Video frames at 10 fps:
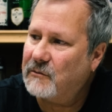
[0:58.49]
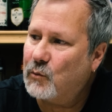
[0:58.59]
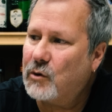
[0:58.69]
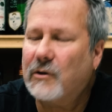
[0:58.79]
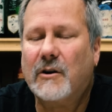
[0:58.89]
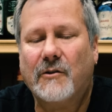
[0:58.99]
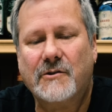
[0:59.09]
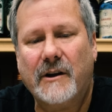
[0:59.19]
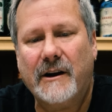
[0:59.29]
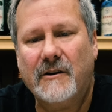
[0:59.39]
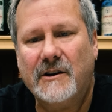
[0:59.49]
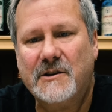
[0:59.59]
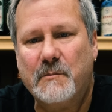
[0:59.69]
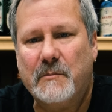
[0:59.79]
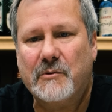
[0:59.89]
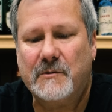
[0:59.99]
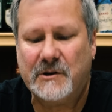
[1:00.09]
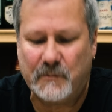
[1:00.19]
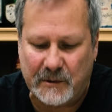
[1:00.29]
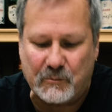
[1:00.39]
World Cultural Heritage
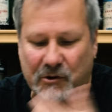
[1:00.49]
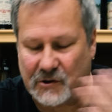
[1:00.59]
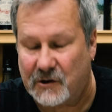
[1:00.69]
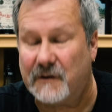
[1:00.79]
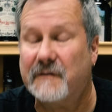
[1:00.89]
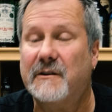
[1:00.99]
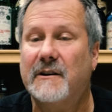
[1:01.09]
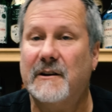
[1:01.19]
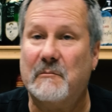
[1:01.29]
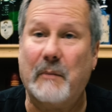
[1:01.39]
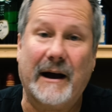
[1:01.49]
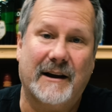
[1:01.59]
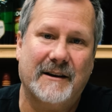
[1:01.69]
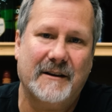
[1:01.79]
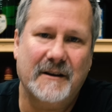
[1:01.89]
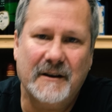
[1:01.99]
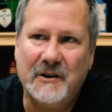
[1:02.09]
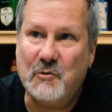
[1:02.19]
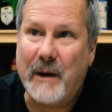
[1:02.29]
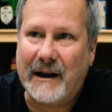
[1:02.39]
to be preserved by
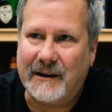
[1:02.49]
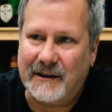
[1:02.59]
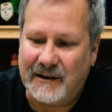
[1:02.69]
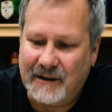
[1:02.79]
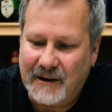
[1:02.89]
humanity.